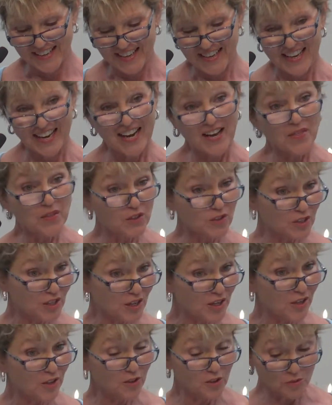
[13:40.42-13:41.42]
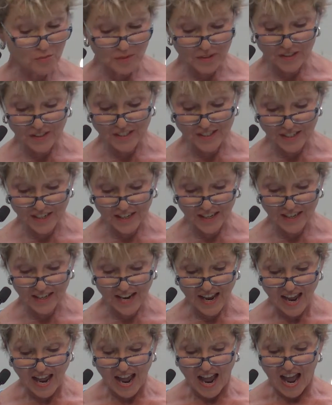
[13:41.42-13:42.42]
and the salesman said,
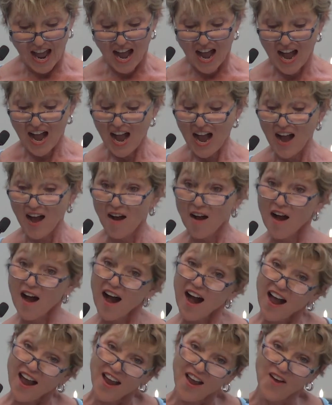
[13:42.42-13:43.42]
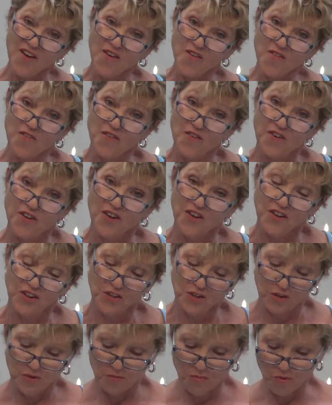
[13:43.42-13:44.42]
uh, "I have." A
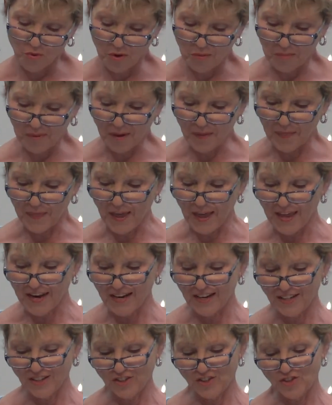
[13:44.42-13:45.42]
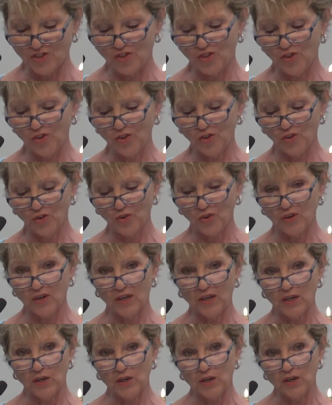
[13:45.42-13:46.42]
little boy about that age, too, and
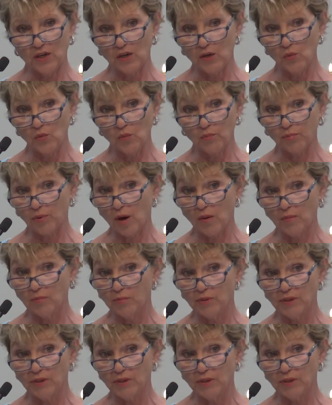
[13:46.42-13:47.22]
he, he will probably